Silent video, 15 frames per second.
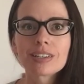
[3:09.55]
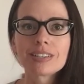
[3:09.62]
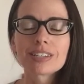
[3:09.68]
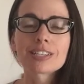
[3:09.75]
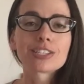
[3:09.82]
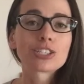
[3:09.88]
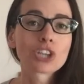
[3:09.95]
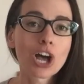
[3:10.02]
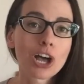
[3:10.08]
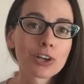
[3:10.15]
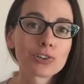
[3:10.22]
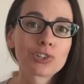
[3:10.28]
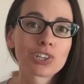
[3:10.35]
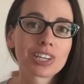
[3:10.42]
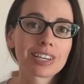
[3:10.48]

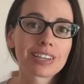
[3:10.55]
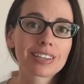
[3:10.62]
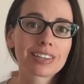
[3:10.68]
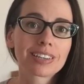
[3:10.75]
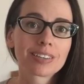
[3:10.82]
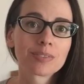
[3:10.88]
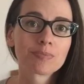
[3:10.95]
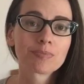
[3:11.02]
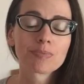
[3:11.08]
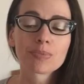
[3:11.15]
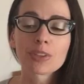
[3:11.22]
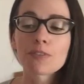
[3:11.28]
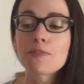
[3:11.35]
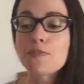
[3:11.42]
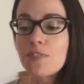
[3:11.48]
nostalgic,
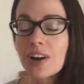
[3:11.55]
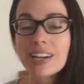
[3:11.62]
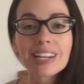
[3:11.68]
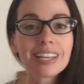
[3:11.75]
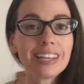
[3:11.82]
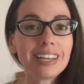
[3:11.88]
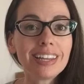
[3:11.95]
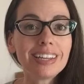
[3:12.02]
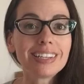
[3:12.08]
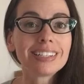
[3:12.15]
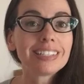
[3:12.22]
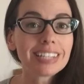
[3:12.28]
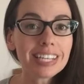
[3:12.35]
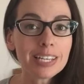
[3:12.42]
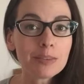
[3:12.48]
funny,
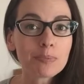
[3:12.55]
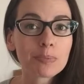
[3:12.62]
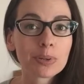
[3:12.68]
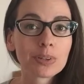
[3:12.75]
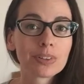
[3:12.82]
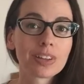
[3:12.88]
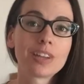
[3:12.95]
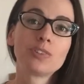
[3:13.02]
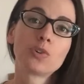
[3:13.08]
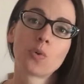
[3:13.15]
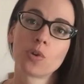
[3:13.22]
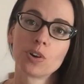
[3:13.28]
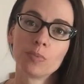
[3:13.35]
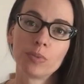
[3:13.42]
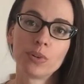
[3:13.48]
deep,
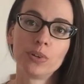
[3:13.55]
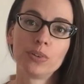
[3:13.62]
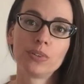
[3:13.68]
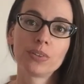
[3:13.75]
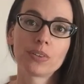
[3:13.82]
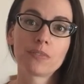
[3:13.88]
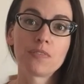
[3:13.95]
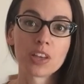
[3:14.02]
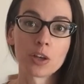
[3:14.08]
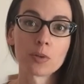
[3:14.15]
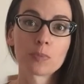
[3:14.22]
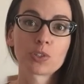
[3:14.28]
adorable film.